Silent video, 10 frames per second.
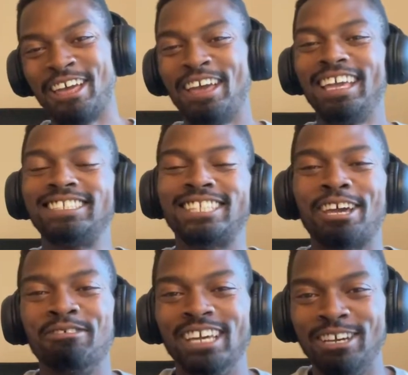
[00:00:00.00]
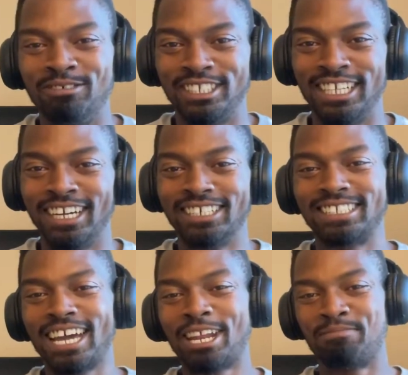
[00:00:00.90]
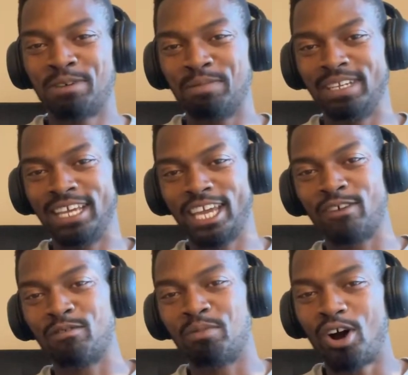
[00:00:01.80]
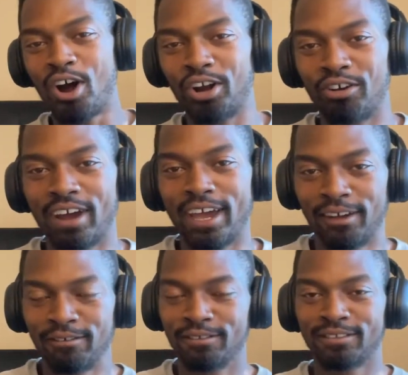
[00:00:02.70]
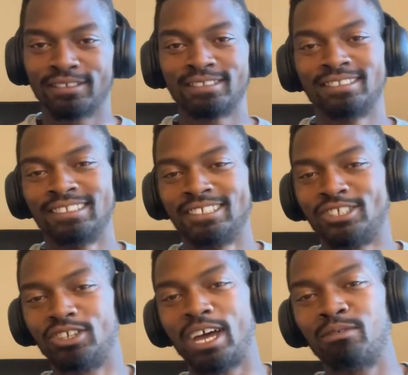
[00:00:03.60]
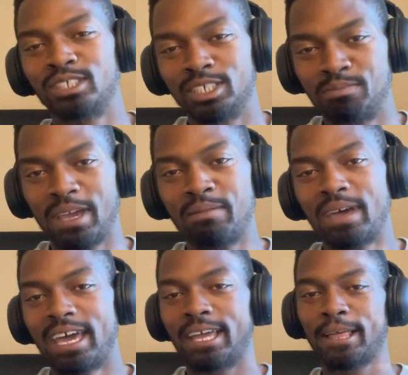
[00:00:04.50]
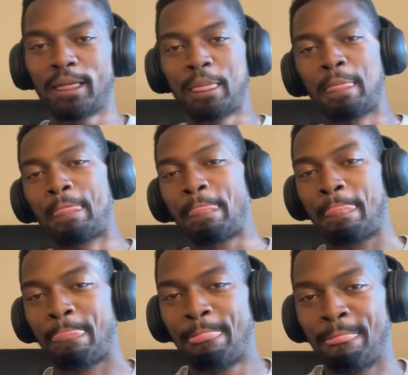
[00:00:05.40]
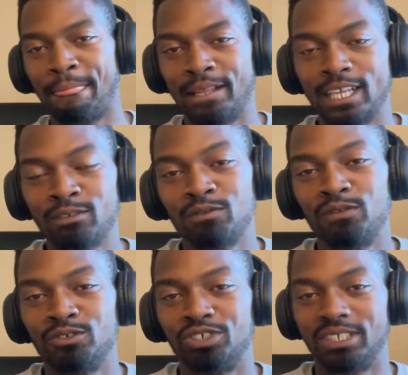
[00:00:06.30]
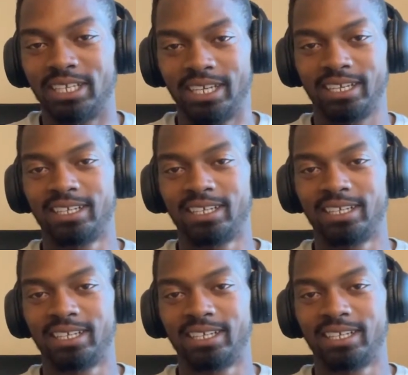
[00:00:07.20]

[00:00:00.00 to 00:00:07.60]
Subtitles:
he was younger, Scottie Pippen didn't give him an autograph. So that was his payback. That's what Future said.